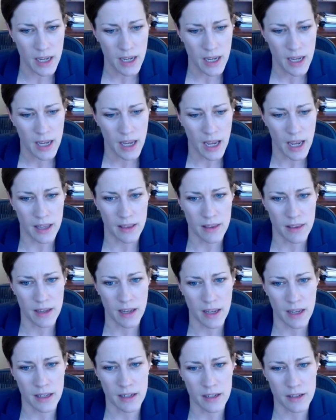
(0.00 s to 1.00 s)
at the
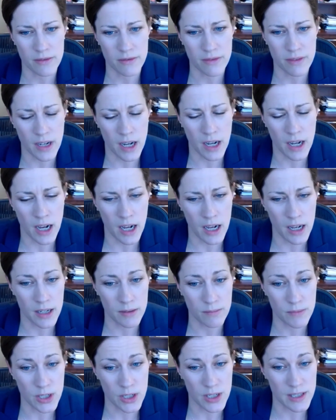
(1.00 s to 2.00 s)
end of
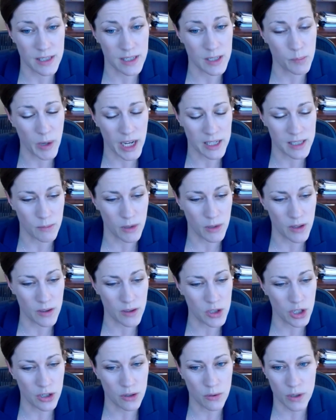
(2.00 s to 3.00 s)
just this past month,
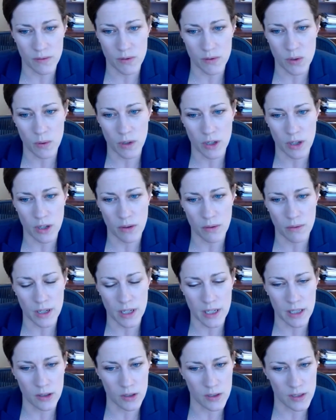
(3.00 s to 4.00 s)
January of 23, it
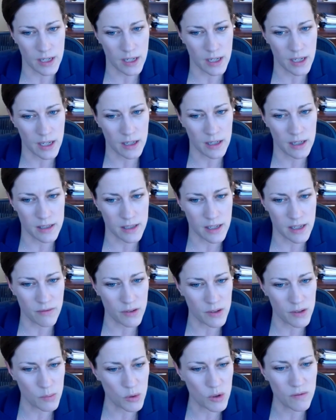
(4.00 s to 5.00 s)
looked like NSF was
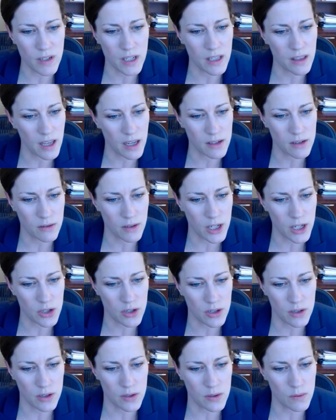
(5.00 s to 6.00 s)
moving in that direction
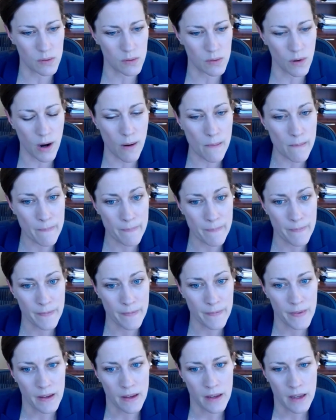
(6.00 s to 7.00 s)
as well.
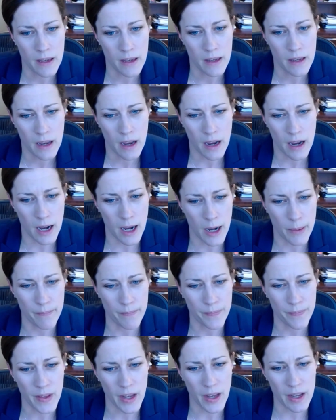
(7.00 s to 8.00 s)
I
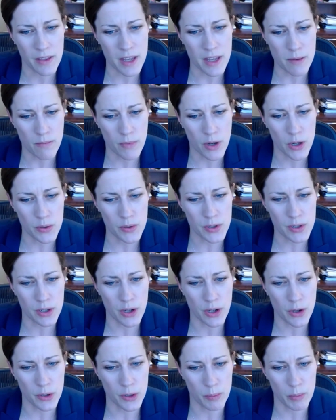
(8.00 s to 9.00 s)
think most
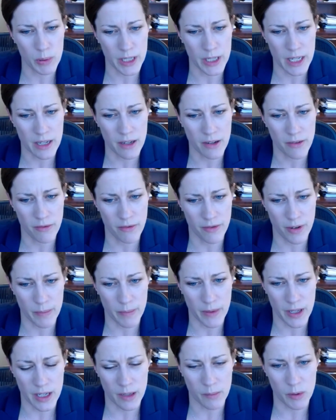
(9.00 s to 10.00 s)
notably from the
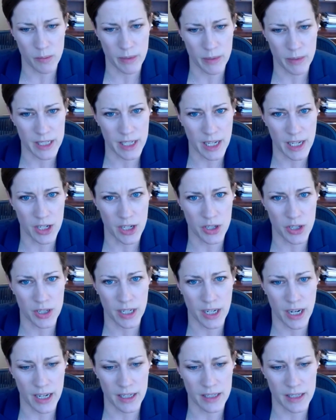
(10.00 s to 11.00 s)
implementation
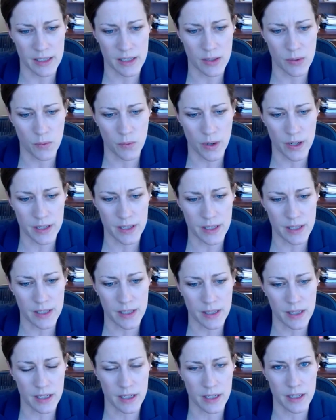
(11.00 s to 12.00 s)
guidance was
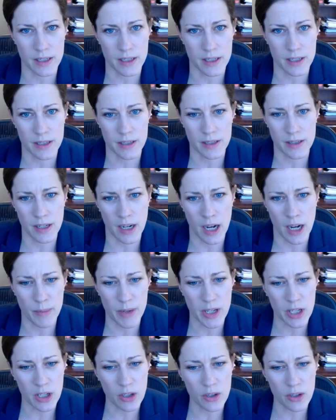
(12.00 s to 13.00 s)
the
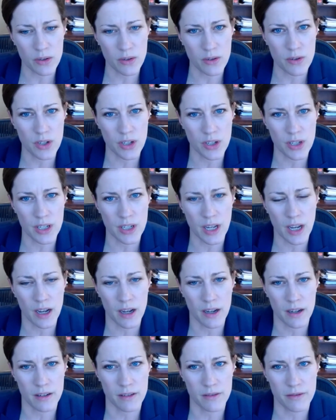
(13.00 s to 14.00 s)
inclusion
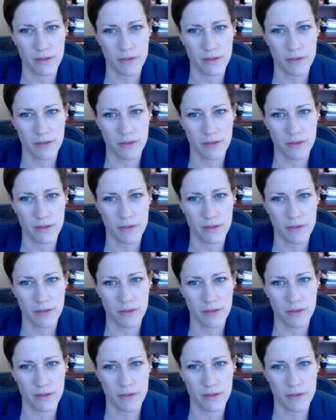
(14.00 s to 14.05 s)
of